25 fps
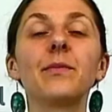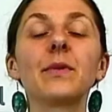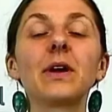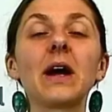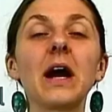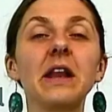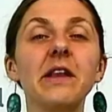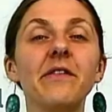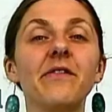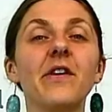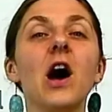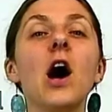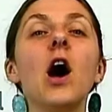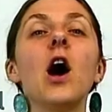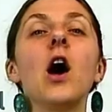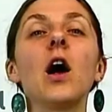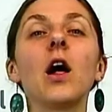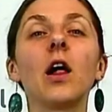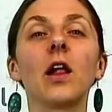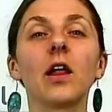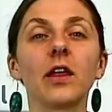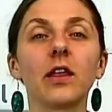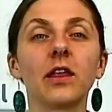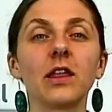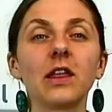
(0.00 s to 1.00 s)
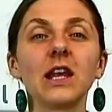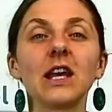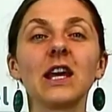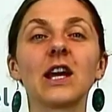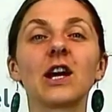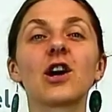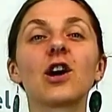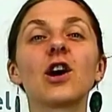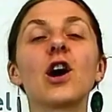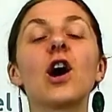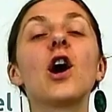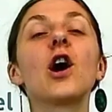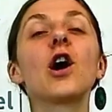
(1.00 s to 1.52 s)
kind of a
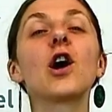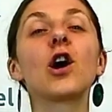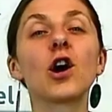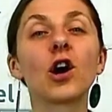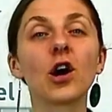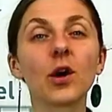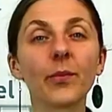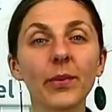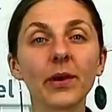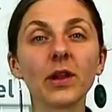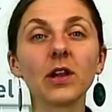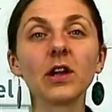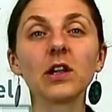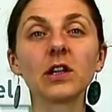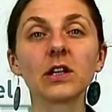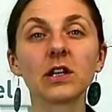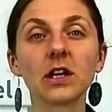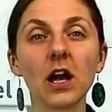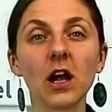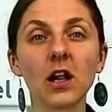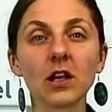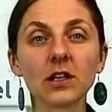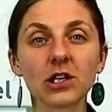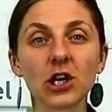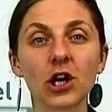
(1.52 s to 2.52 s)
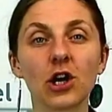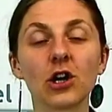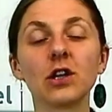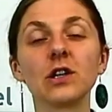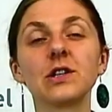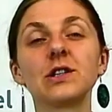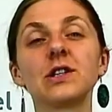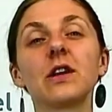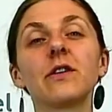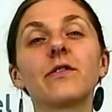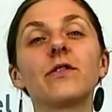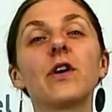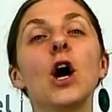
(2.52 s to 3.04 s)
healthier herbal
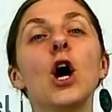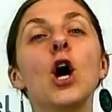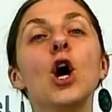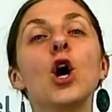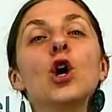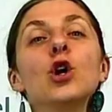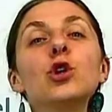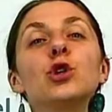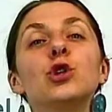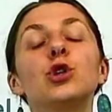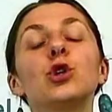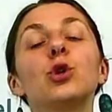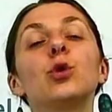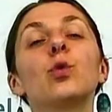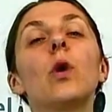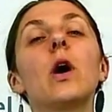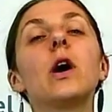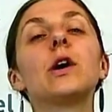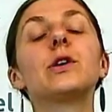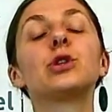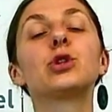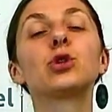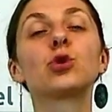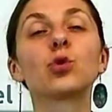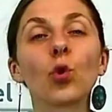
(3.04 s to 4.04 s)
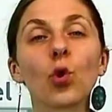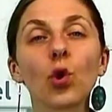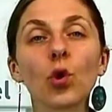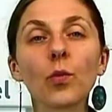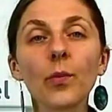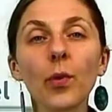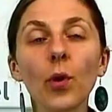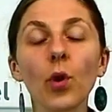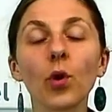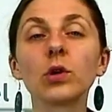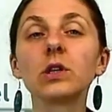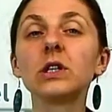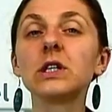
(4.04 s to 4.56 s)
alternative to a
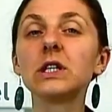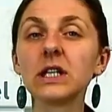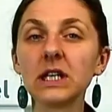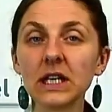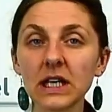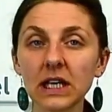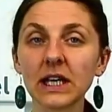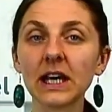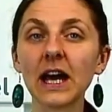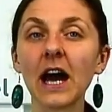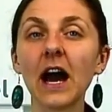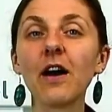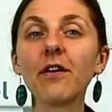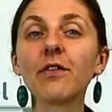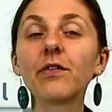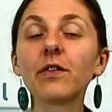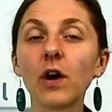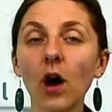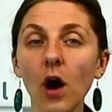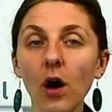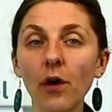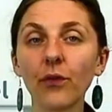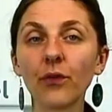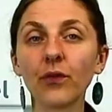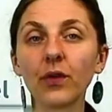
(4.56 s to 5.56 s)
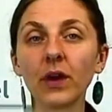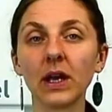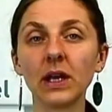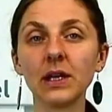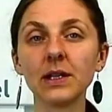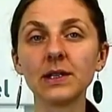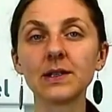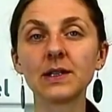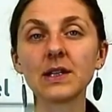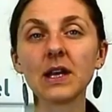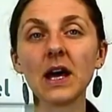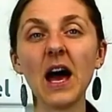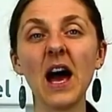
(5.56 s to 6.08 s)
store-bought decaf
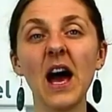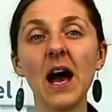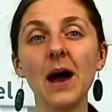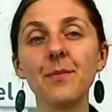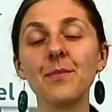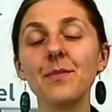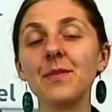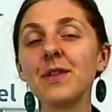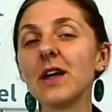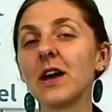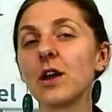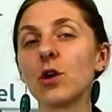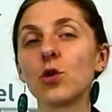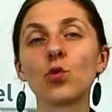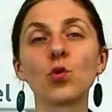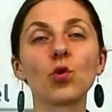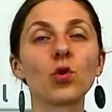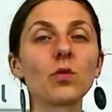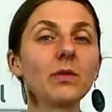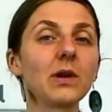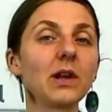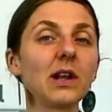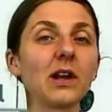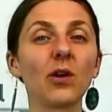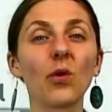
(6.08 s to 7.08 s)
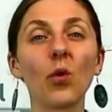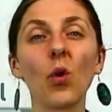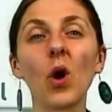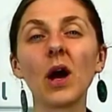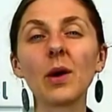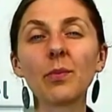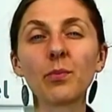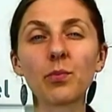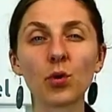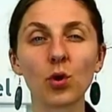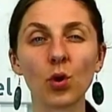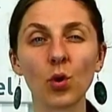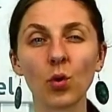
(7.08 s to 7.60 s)
coffees that are normally
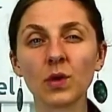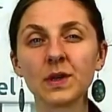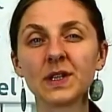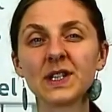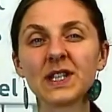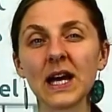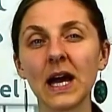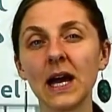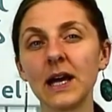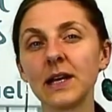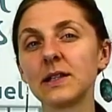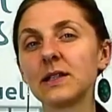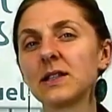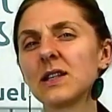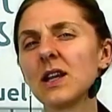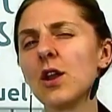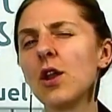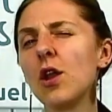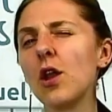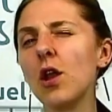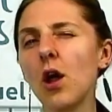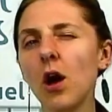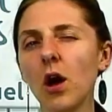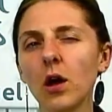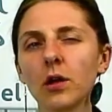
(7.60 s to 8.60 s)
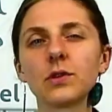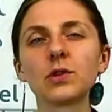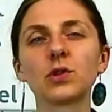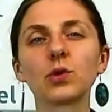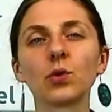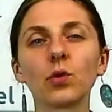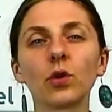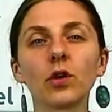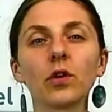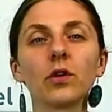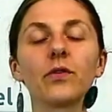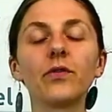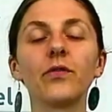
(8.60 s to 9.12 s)
quite processed and not
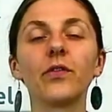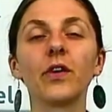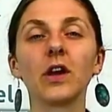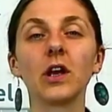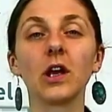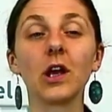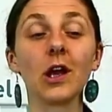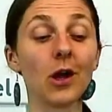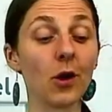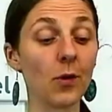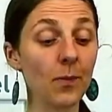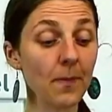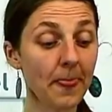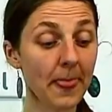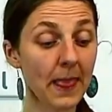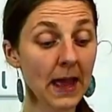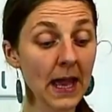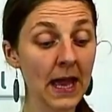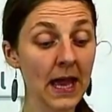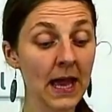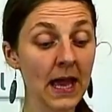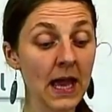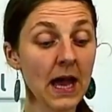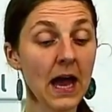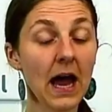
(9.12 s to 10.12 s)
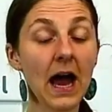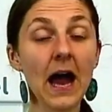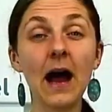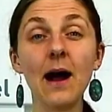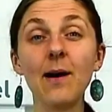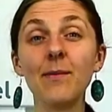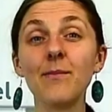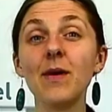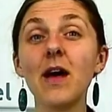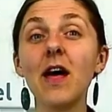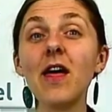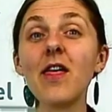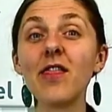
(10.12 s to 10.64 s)
so good for you,
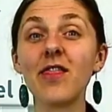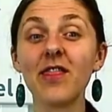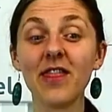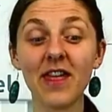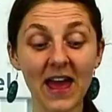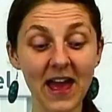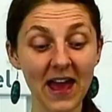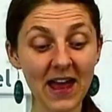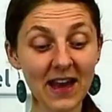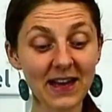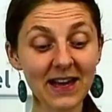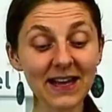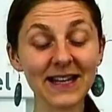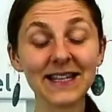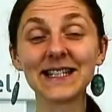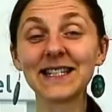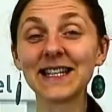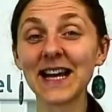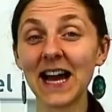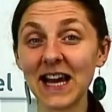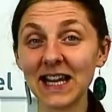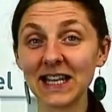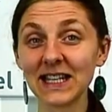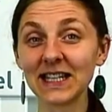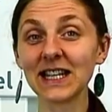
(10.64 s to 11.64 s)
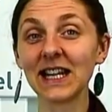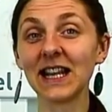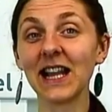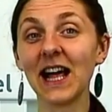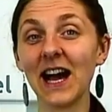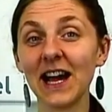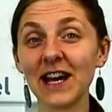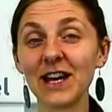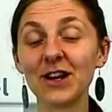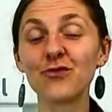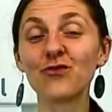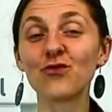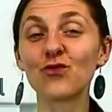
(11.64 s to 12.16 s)
then
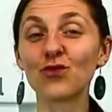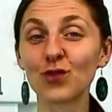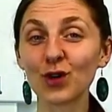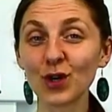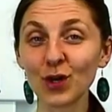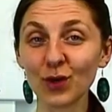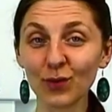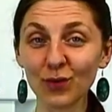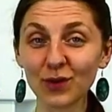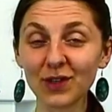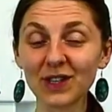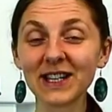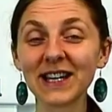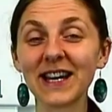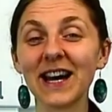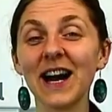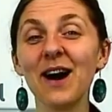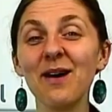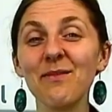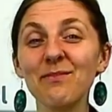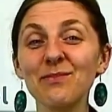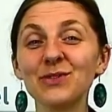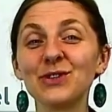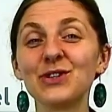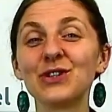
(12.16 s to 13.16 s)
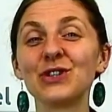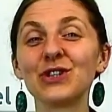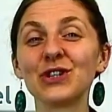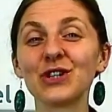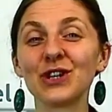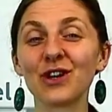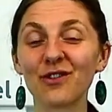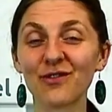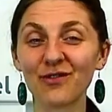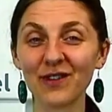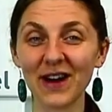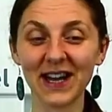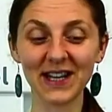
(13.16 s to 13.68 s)
dandelion root comes to
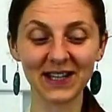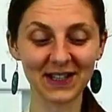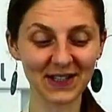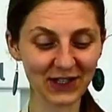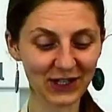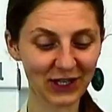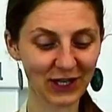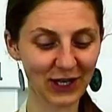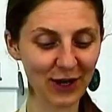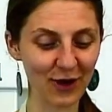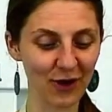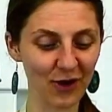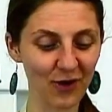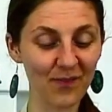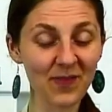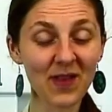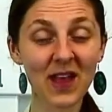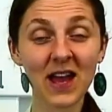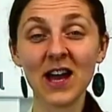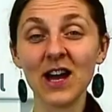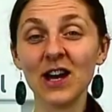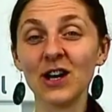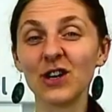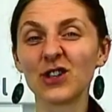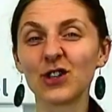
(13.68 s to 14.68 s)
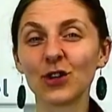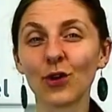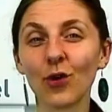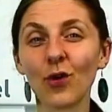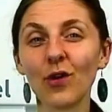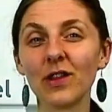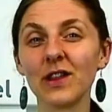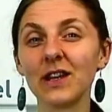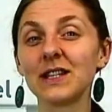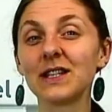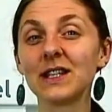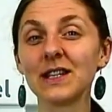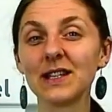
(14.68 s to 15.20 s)
your rescue.
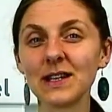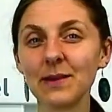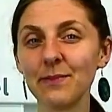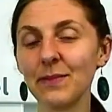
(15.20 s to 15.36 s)
So this is